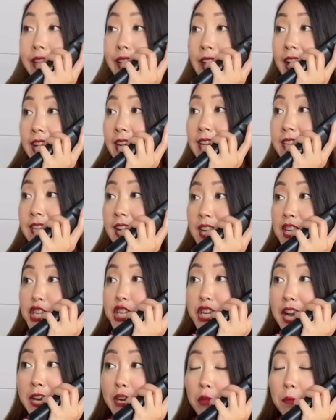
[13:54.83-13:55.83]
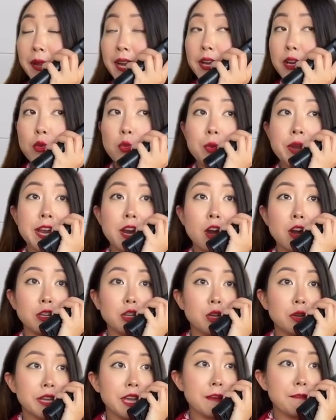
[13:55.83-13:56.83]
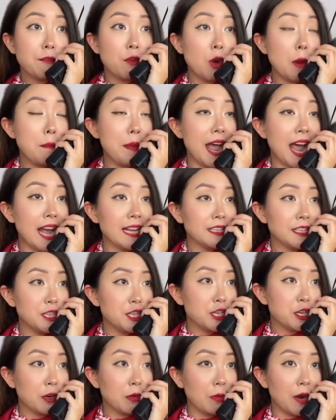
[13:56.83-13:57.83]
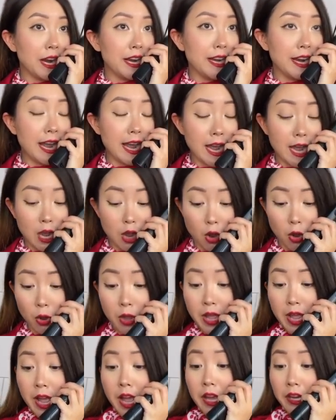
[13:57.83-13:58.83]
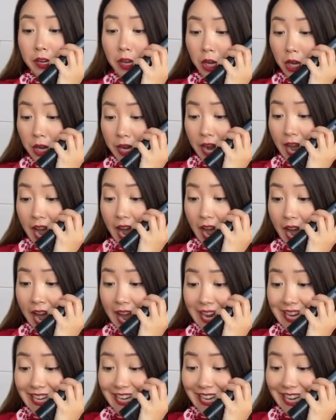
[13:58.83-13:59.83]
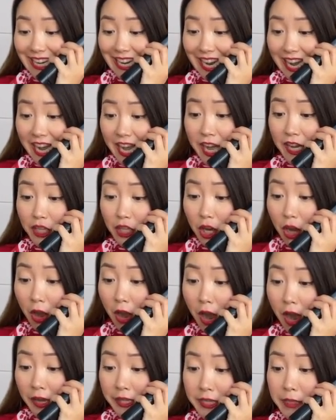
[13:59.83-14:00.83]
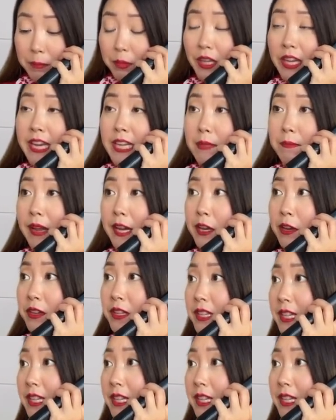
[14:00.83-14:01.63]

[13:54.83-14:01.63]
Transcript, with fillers: Ladies and gentlemen, we are looking for a passenger right now. Could Anita Cox please make